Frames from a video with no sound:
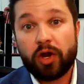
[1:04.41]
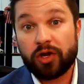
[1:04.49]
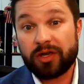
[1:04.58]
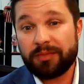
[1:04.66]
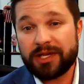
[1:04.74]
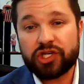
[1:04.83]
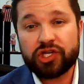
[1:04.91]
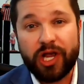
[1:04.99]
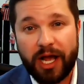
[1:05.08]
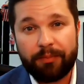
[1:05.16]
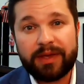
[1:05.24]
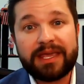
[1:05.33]
are going to be
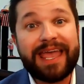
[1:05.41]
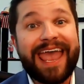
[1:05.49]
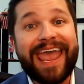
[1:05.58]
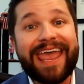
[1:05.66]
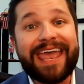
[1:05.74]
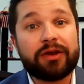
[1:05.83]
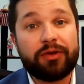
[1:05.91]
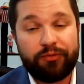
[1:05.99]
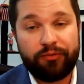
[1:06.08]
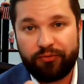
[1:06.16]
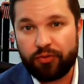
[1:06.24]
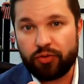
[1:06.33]
shopping and
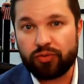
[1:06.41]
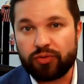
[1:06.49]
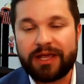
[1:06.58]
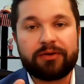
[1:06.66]
food.